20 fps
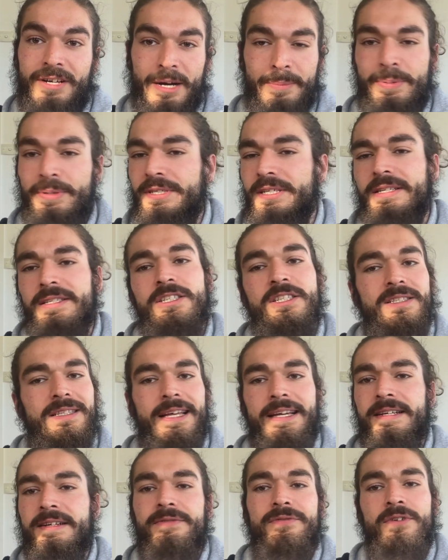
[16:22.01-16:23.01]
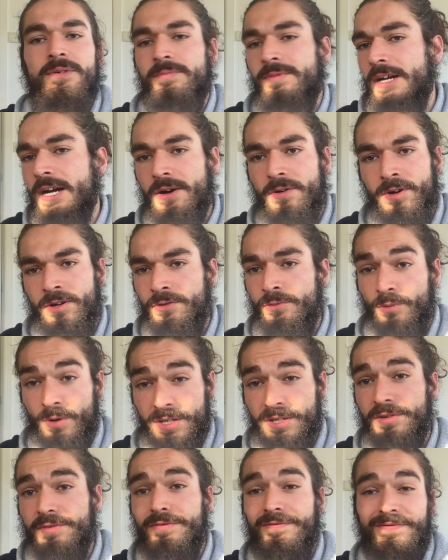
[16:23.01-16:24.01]
couple years later from now on
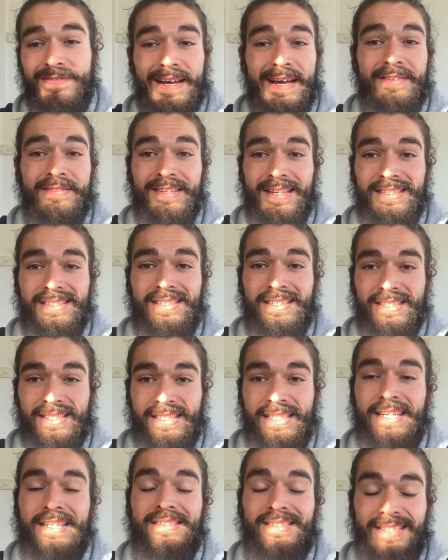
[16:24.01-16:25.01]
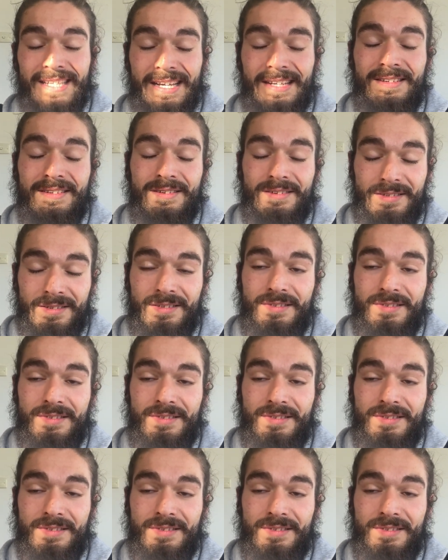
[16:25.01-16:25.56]
when you found that success that